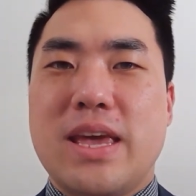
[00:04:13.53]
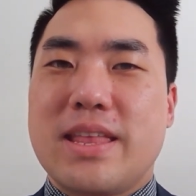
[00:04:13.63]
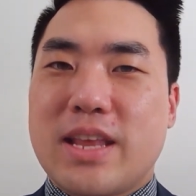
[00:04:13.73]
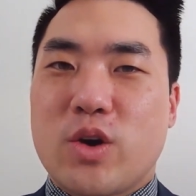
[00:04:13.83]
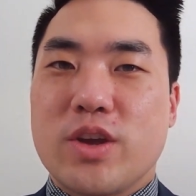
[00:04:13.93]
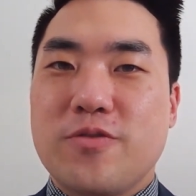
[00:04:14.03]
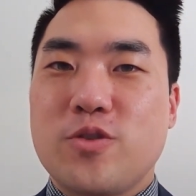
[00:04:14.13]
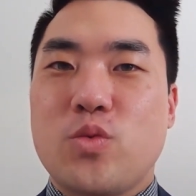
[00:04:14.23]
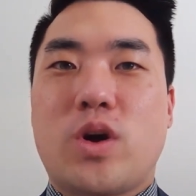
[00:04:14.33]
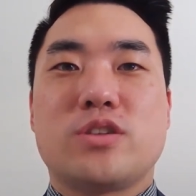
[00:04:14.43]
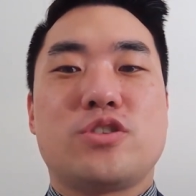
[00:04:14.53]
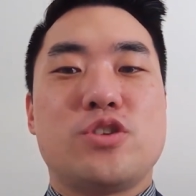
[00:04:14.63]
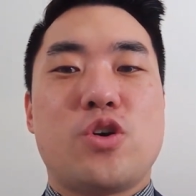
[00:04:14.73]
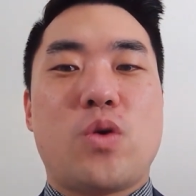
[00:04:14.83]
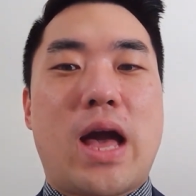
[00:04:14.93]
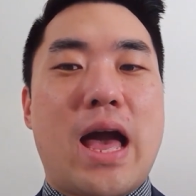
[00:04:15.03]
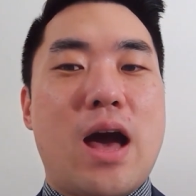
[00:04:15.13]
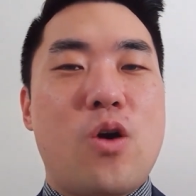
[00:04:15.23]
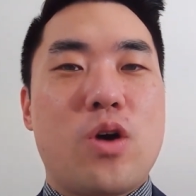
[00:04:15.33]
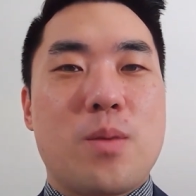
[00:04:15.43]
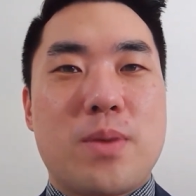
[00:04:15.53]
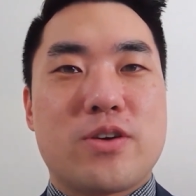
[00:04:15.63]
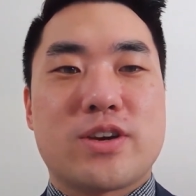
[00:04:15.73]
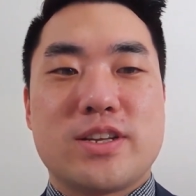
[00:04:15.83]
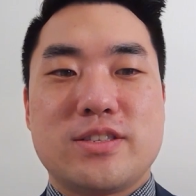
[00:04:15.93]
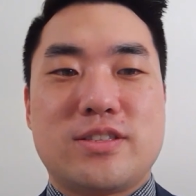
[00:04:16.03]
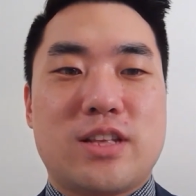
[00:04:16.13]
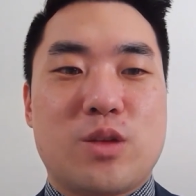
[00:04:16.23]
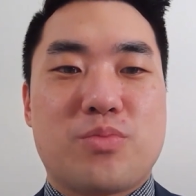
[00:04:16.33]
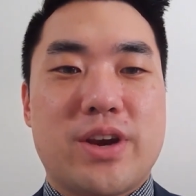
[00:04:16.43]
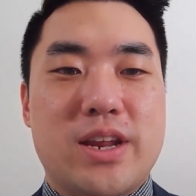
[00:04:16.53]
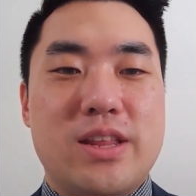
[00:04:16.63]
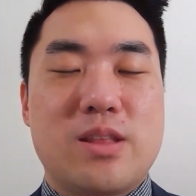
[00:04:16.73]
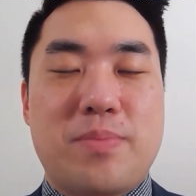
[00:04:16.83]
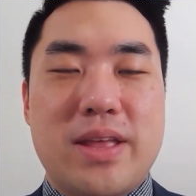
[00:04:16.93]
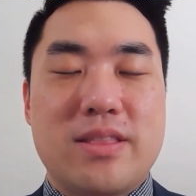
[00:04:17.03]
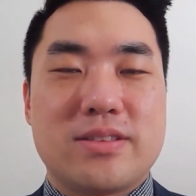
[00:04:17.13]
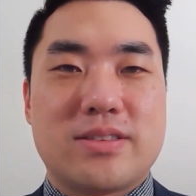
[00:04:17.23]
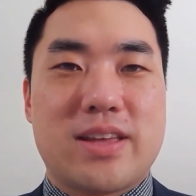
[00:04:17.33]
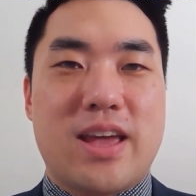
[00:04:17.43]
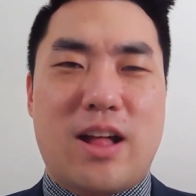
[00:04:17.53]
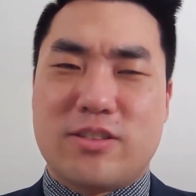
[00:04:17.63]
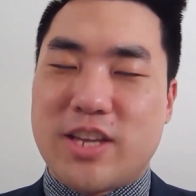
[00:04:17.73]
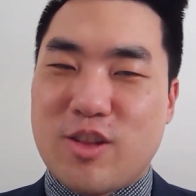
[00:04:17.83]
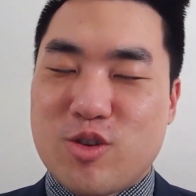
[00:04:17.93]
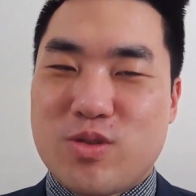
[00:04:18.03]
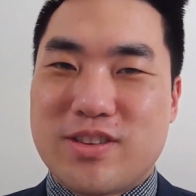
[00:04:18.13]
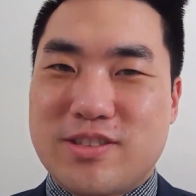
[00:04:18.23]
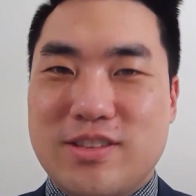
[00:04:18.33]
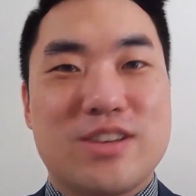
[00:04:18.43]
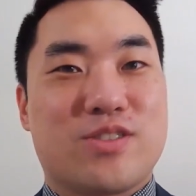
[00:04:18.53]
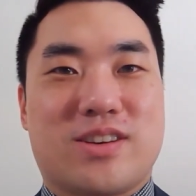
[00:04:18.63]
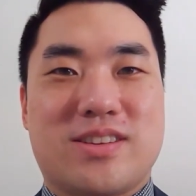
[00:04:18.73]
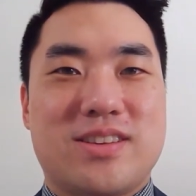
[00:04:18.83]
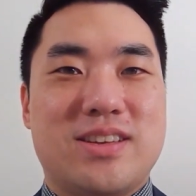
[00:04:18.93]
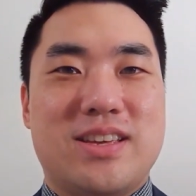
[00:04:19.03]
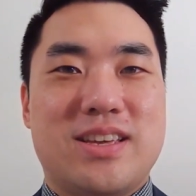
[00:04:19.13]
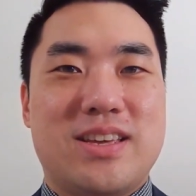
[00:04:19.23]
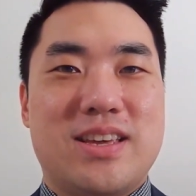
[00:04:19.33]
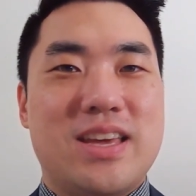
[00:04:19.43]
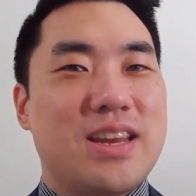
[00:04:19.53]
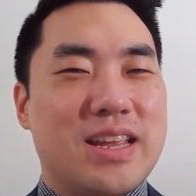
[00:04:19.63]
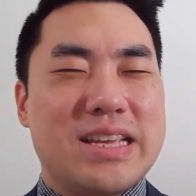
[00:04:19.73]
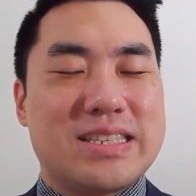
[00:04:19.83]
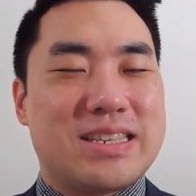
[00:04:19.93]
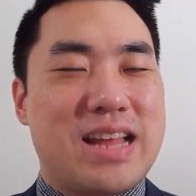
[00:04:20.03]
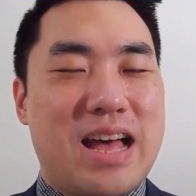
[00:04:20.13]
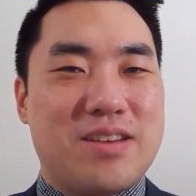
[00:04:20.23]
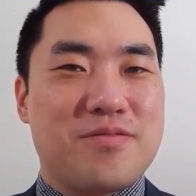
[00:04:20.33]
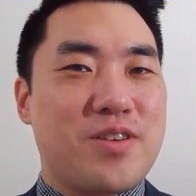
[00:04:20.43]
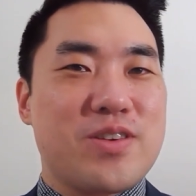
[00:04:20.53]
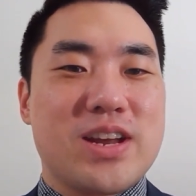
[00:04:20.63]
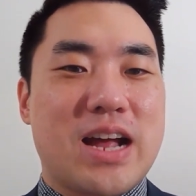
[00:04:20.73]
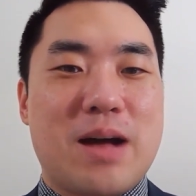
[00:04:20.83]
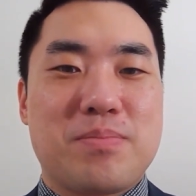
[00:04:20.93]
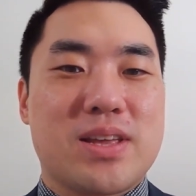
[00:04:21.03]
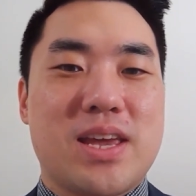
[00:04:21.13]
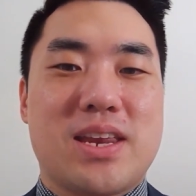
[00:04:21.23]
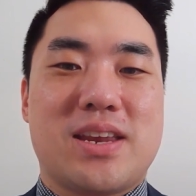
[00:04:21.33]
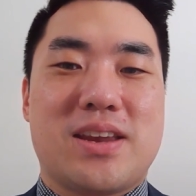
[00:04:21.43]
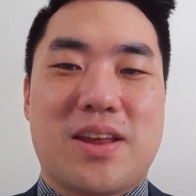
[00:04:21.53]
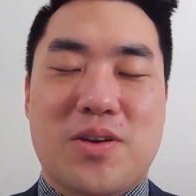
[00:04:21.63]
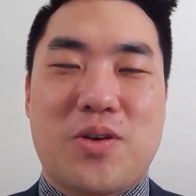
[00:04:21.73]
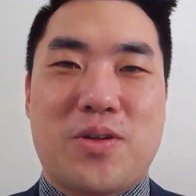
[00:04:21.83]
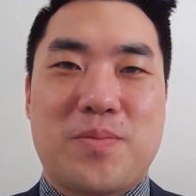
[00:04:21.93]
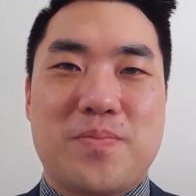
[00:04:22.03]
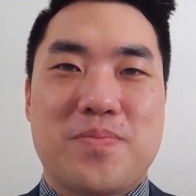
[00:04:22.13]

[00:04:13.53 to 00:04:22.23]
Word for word: Now, if you want to know how Americans celebrate Independence Day, I'll tell you the secret. It is not very complicated at all.